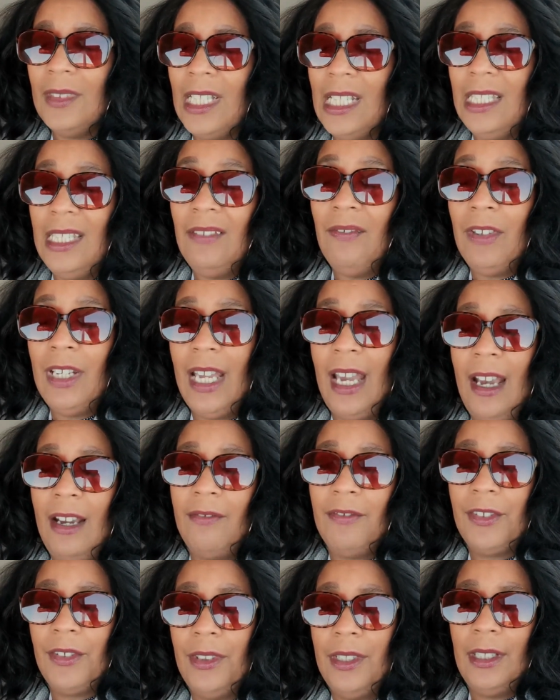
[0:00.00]
Even
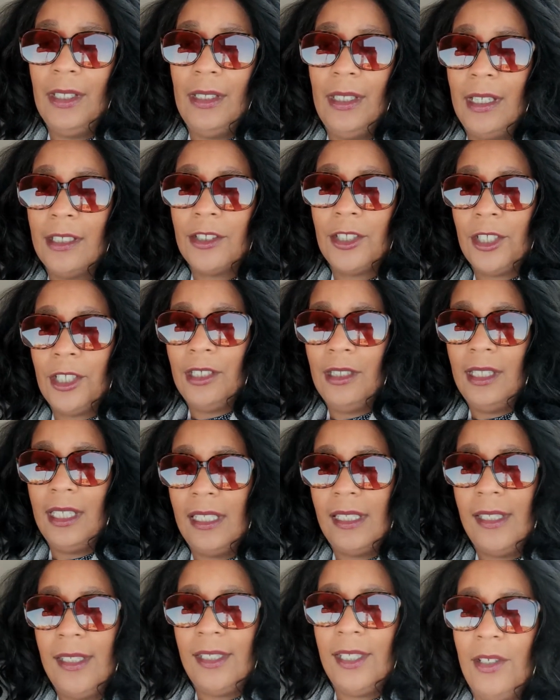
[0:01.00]
after the election, they
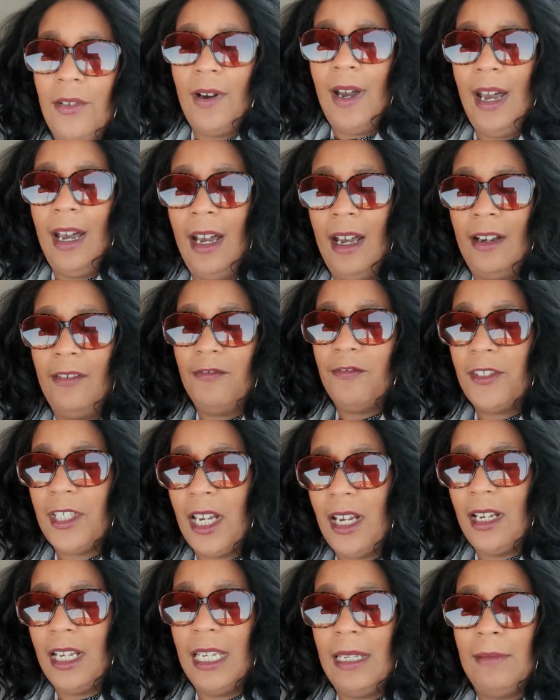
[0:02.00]
still have
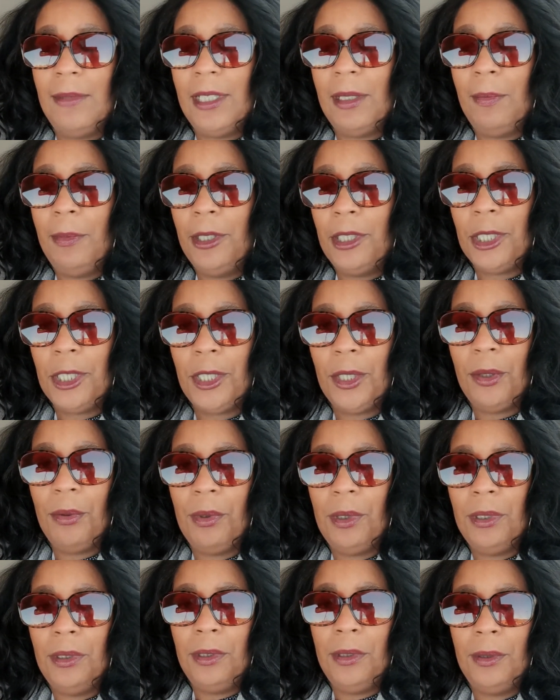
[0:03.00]
time to push
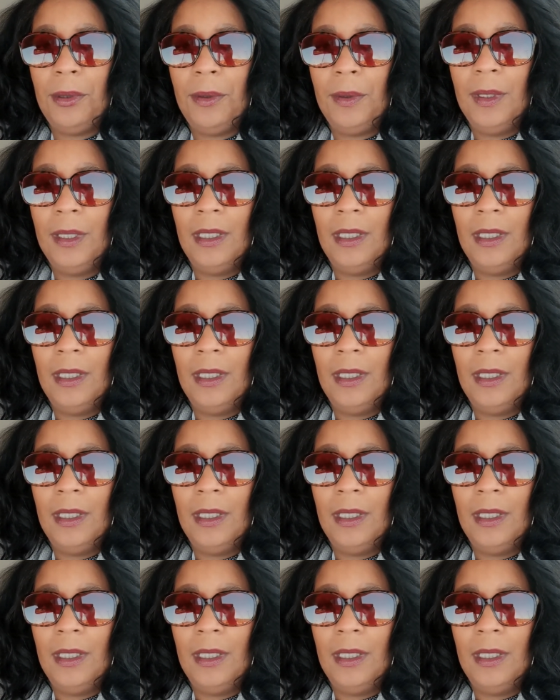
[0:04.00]
through